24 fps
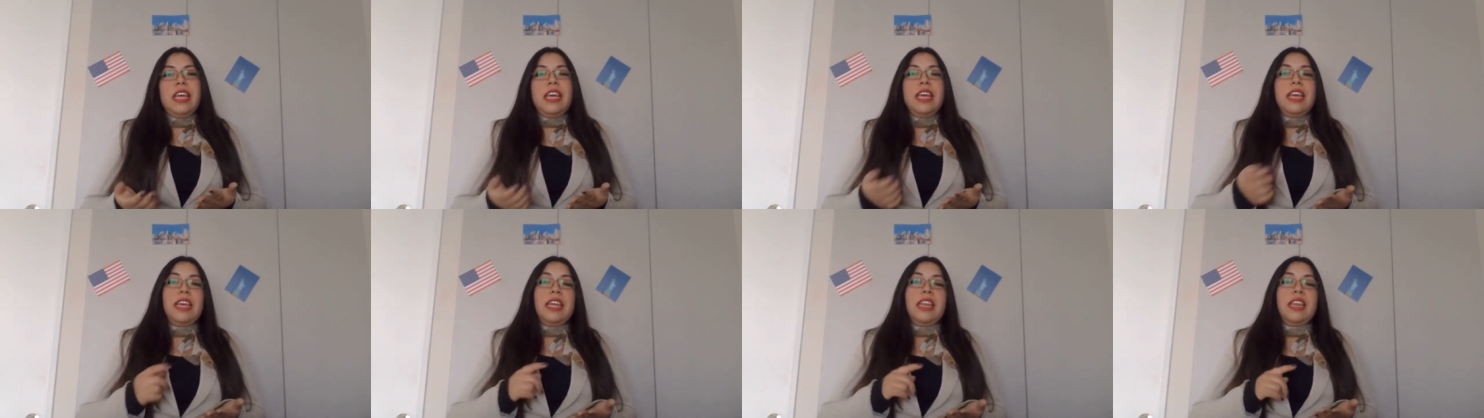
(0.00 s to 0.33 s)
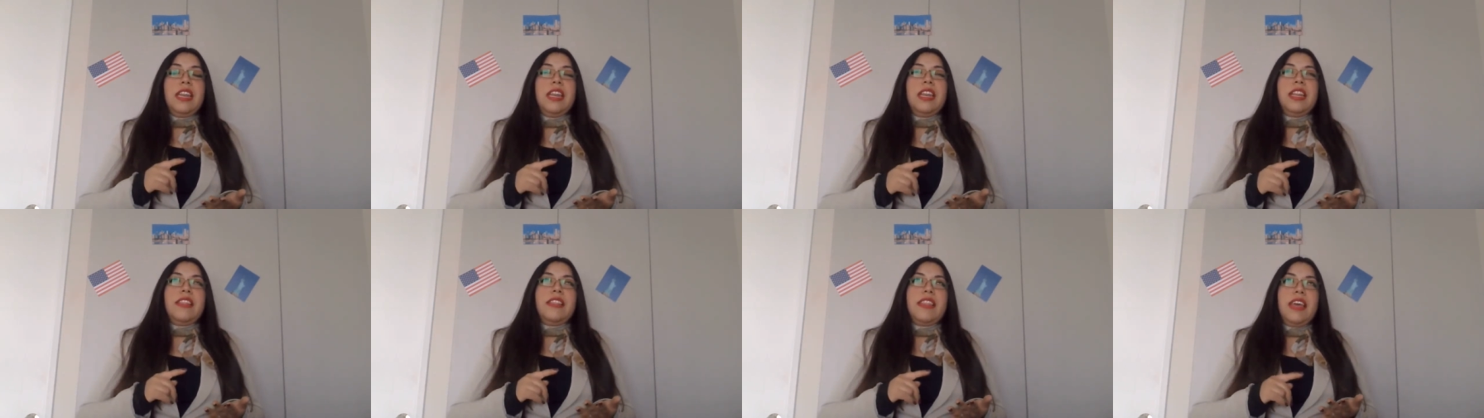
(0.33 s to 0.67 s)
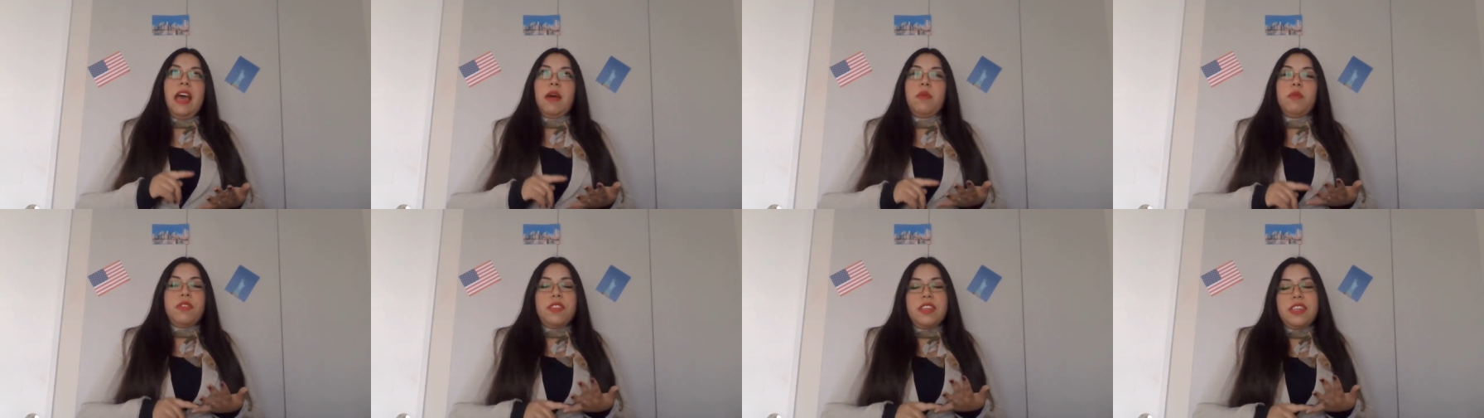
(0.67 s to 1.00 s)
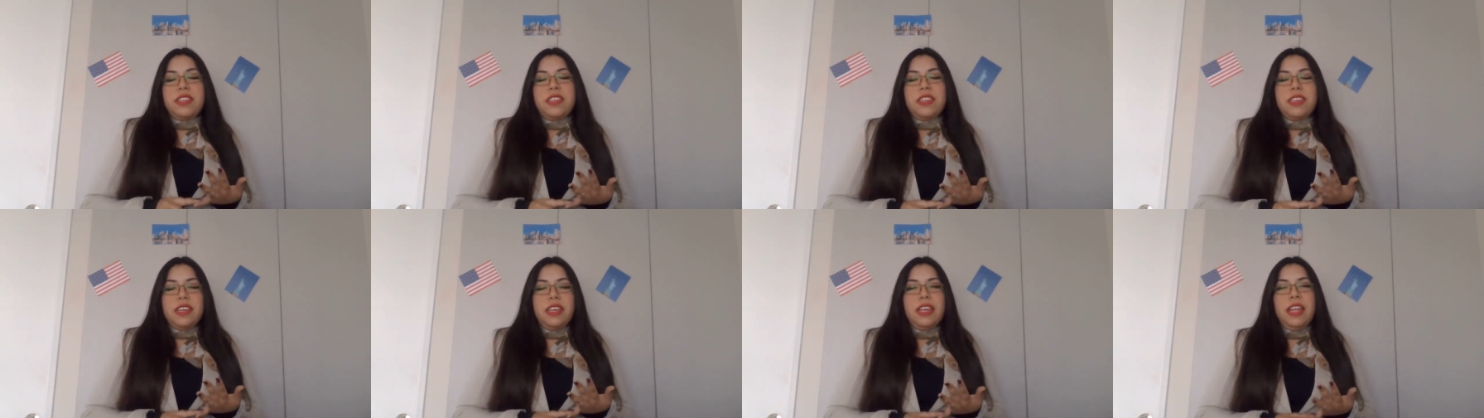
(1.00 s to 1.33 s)
in the
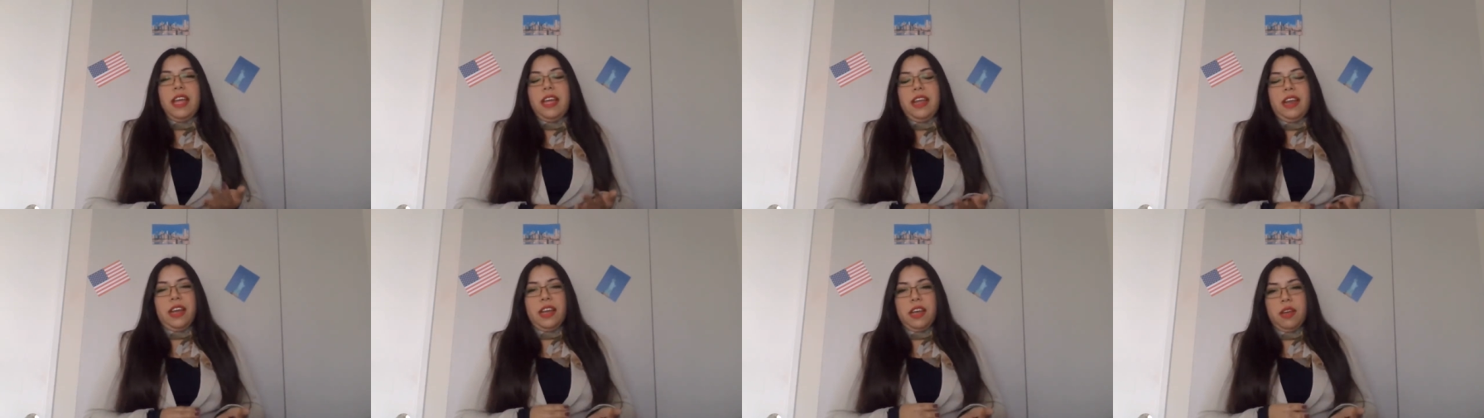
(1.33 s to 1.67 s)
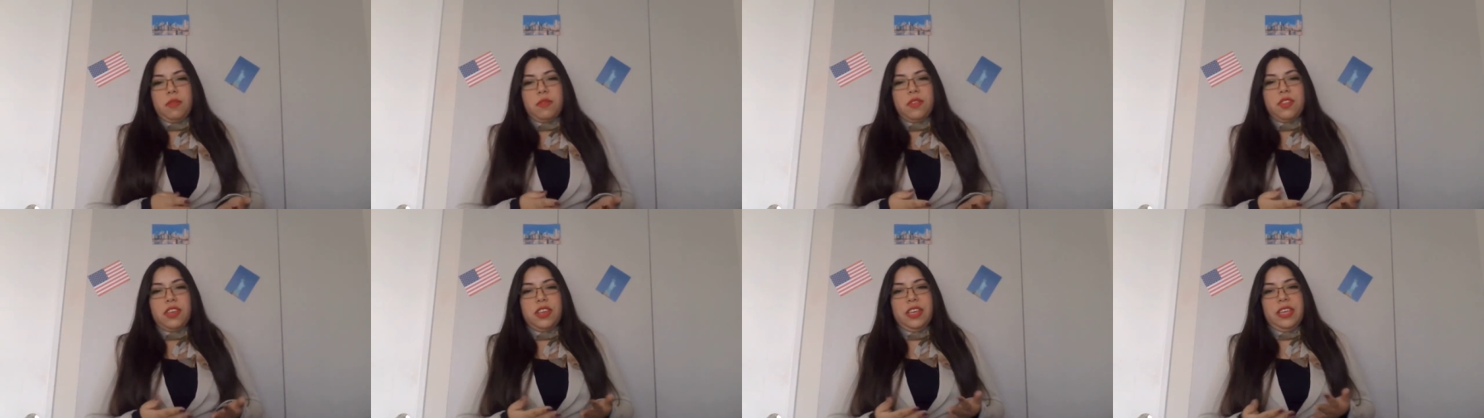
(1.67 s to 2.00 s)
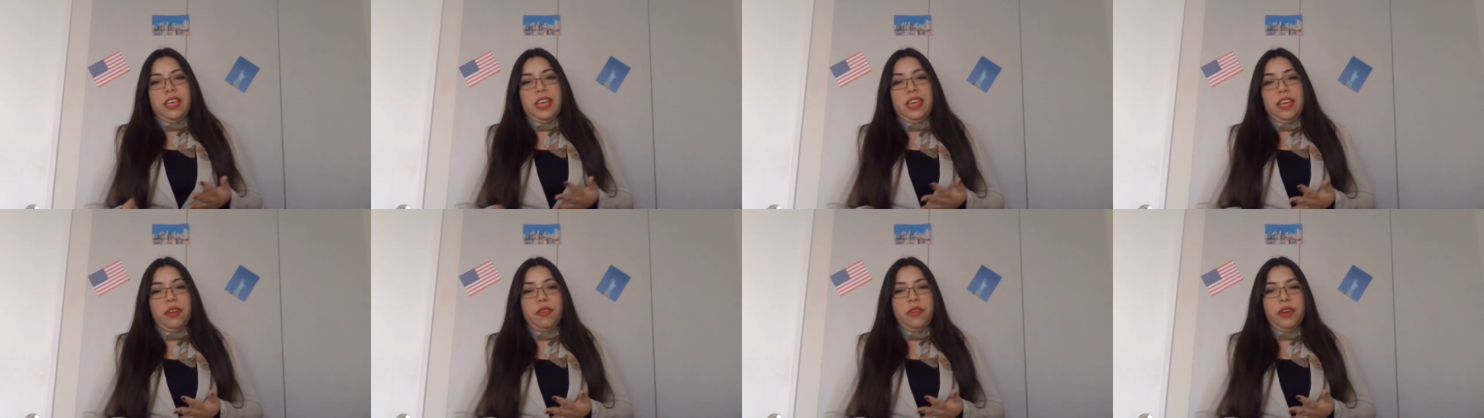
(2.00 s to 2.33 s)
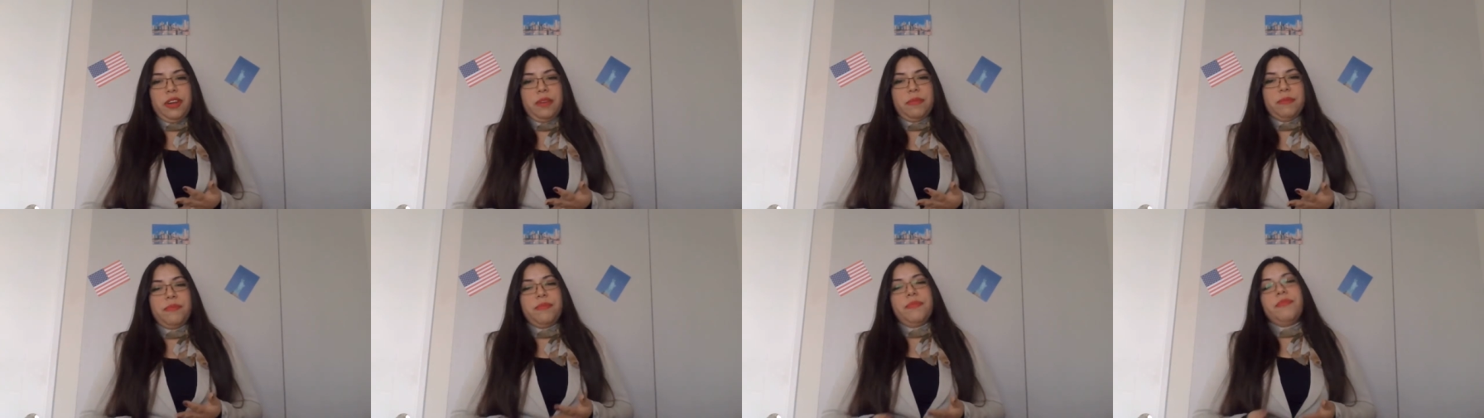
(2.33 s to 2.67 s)
auditing and accounting
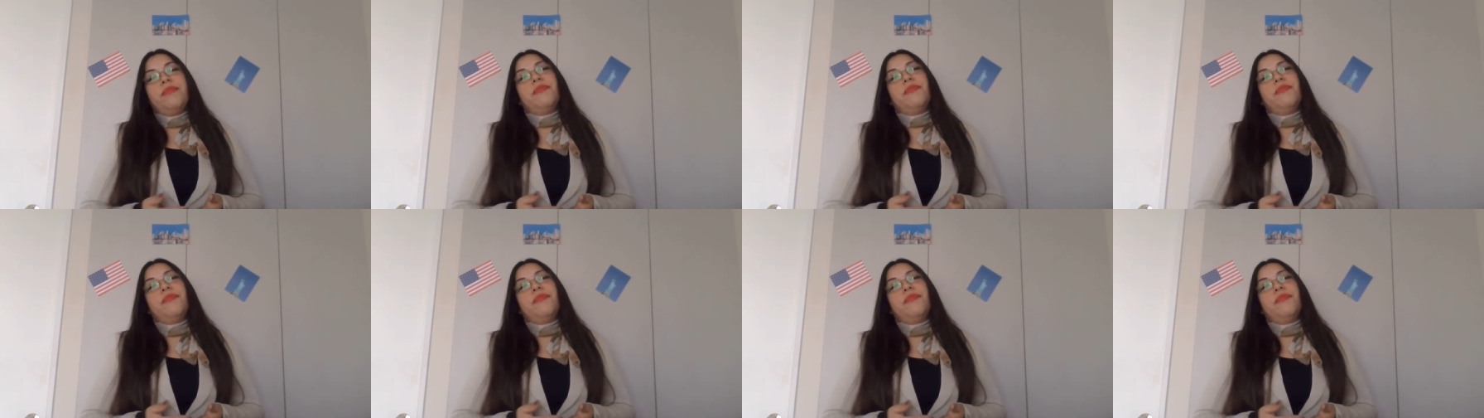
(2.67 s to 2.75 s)
area.